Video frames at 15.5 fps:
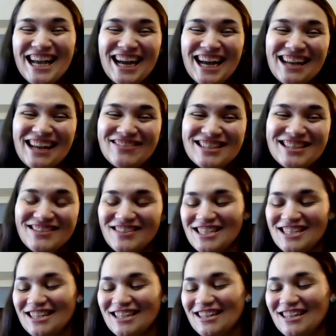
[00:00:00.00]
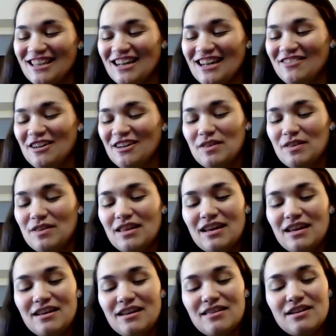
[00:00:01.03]
I have to double check on that one, but
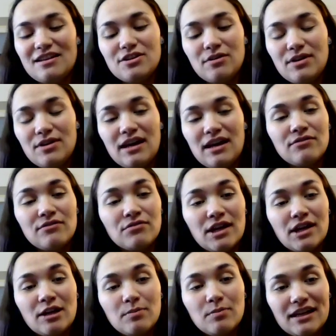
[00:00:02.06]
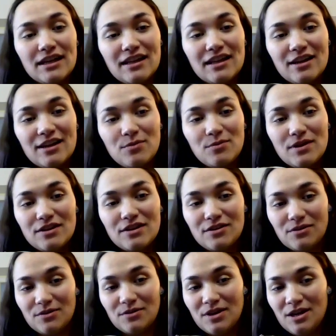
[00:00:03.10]
they, they don't have red blood like we
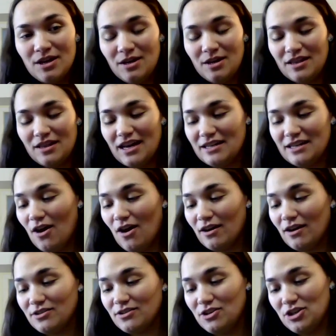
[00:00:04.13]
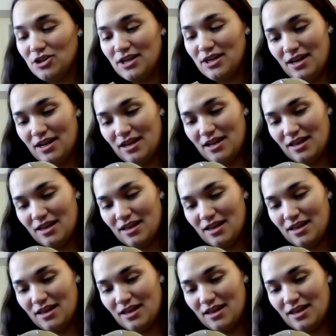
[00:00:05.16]
do that has oxygen in it.